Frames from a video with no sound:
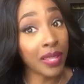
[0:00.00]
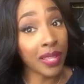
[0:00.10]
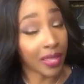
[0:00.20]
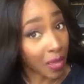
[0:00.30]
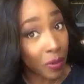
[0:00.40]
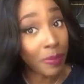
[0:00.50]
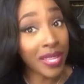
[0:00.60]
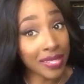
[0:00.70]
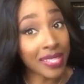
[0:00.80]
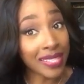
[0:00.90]
and they were
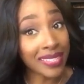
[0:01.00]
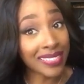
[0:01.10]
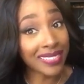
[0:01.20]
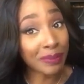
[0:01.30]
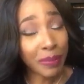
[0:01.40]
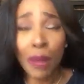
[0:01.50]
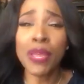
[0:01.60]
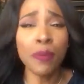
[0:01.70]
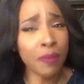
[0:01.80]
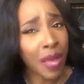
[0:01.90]
busted, I'm gonna
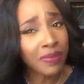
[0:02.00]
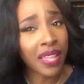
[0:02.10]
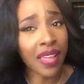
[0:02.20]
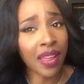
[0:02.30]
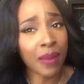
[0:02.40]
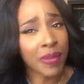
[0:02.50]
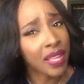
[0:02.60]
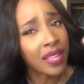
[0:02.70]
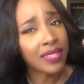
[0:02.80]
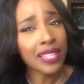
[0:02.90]
keep them up there
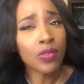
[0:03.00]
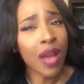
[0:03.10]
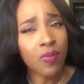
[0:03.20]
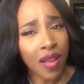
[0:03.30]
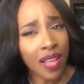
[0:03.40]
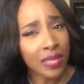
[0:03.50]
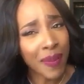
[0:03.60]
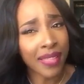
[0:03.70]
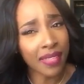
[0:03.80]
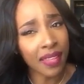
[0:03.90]
because that's who I was
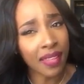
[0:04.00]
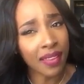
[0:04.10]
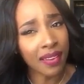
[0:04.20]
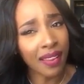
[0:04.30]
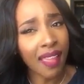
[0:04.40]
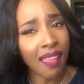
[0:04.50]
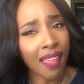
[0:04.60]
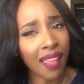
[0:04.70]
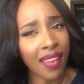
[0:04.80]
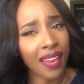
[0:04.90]
back then,
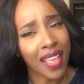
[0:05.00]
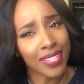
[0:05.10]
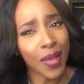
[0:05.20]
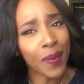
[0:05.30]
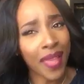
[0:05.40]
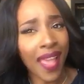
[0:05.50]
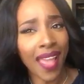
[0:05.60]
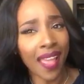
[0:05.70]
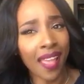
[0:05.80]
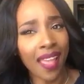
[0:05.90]
and it's
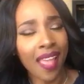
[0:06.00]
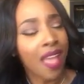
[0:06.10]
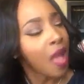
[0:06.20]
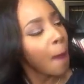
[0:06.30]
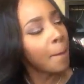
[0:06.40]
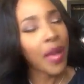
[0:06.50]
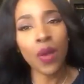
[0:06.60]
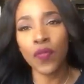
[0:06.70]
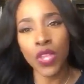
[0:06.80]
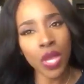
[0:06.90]
okay.
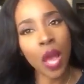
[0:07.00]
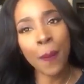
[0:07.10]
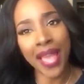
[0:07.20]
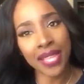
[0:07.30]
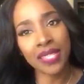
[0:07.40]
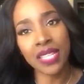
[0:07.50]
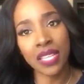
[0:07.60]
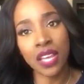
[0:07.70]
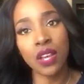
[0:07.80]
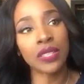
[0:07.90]
But if you go back and
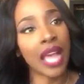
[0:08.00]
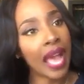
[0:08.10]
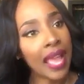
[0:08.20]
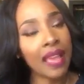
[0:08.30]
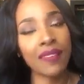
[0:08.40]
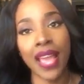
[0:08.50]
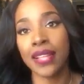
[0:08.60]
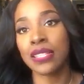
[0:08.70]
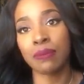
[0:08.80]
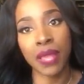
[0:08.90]
see those, I have
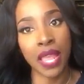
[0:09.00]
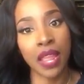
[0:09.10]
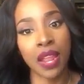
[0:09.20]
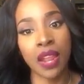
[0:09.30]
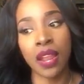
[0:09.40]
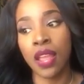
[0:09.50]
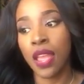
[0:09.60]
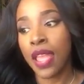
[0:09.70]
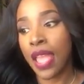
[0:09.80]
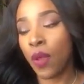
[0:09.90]
had some hair,
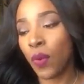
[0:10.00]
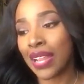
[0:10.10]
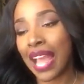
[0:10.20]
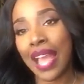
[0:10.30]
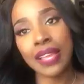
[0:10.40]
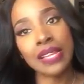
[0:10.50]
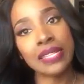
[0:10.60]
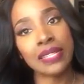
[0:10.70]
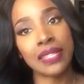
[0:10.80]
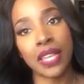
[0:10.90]
and what I
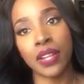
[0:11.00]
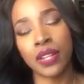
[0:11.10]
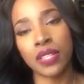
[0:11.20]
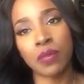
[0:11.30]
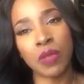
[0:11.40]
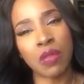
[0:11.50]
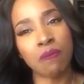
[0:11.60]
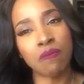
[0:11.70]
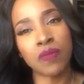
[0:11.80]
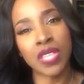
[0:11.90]
considered to be
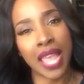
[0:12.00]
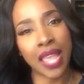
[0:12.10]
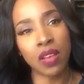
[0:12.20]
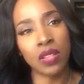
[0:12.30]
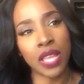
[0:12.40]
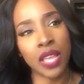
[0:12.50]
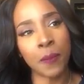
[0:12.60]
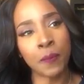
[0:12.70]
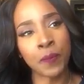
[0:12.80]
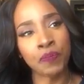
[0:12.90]
tangling